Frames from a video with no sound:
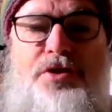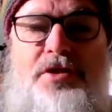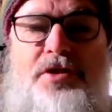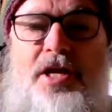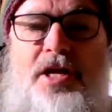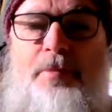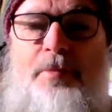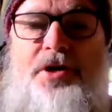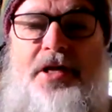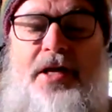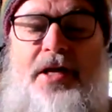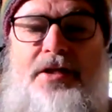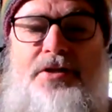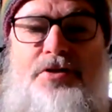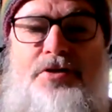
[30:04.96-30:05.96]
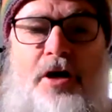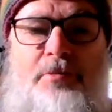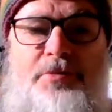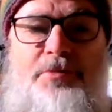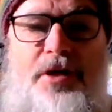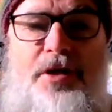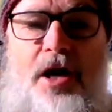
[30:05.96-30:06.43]
and says, come on, Ida, it's
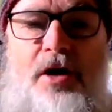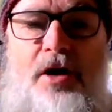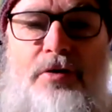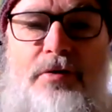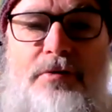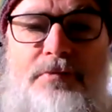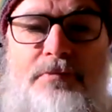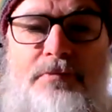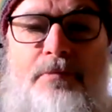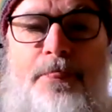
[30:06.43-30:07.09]
time to go.